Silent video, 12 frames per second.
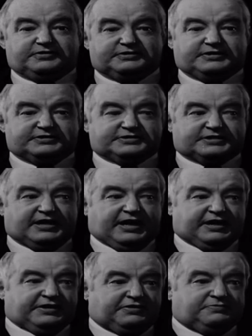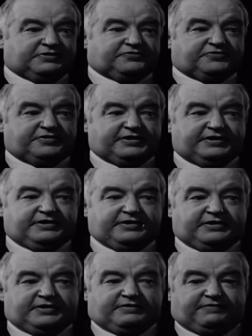has carried the mystery
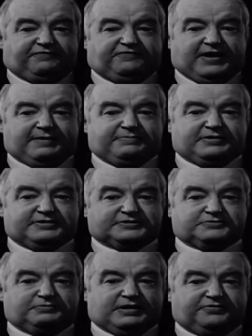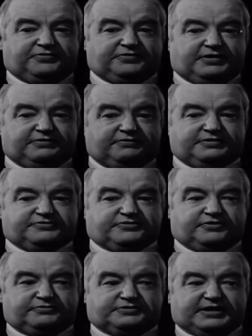of a fabulous wealth under its
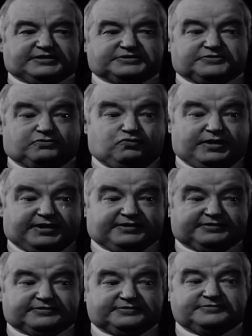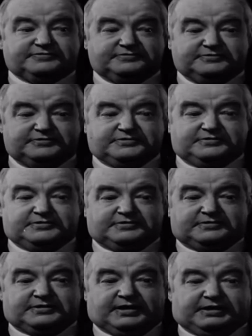grotesque wings. Where
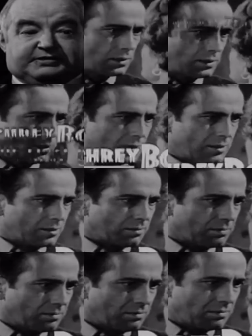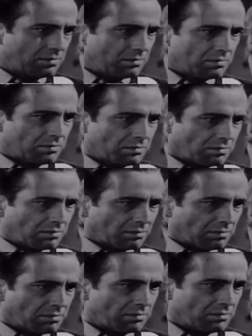Bogey plays Sam Spade, a private
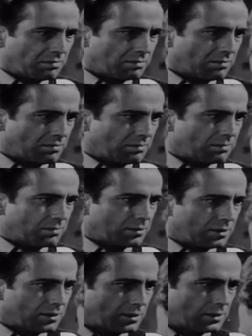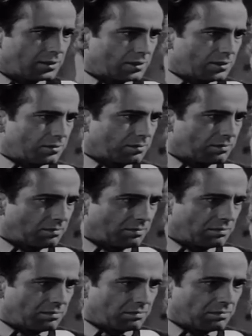detective who is as shady as he
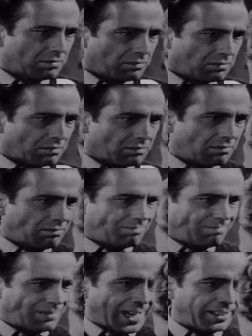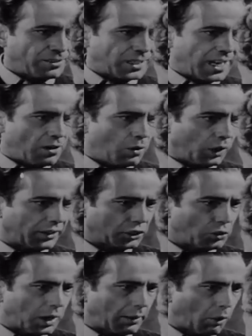is sexy. I don't care who loves
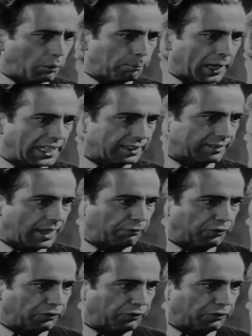who, I won't play the sap